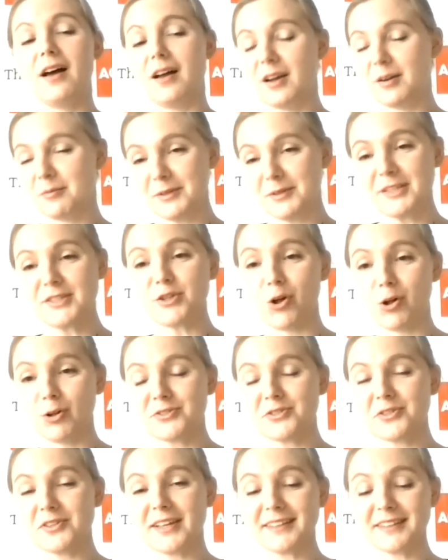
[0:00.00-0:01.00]
please
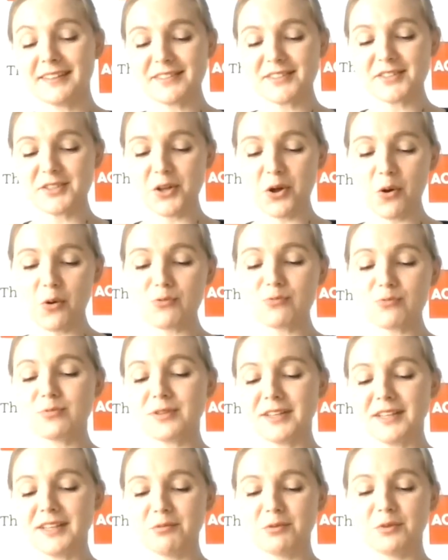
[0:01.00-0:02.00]
also let us know.
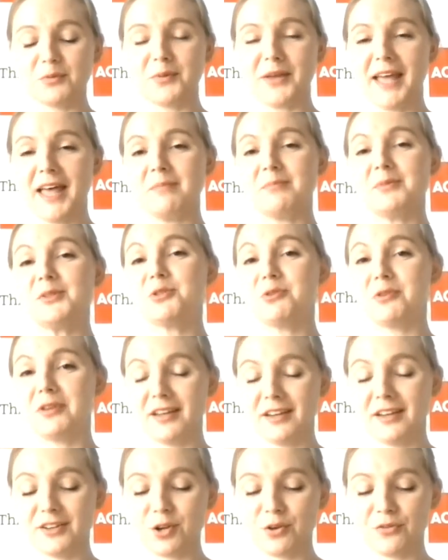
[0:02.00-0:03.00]
We would be happy to
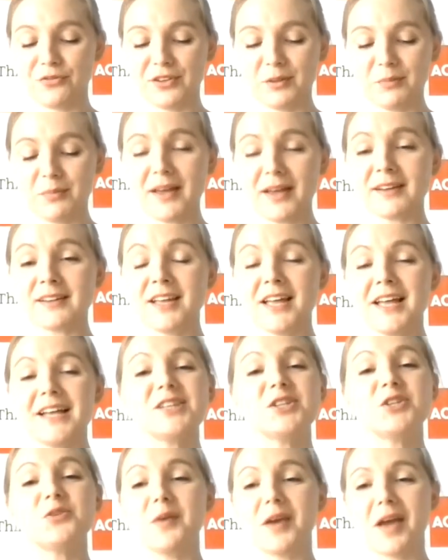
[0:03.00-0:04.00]
hear your feedback
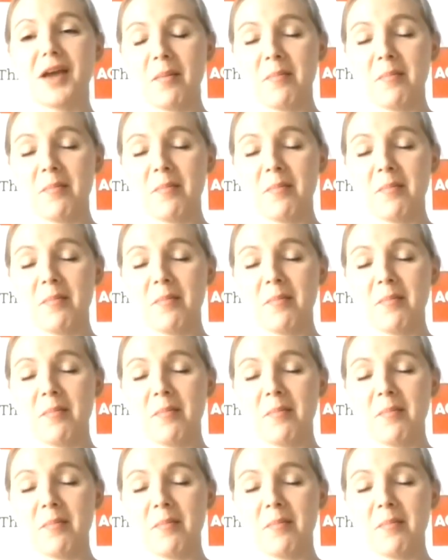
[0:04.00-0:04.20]
to become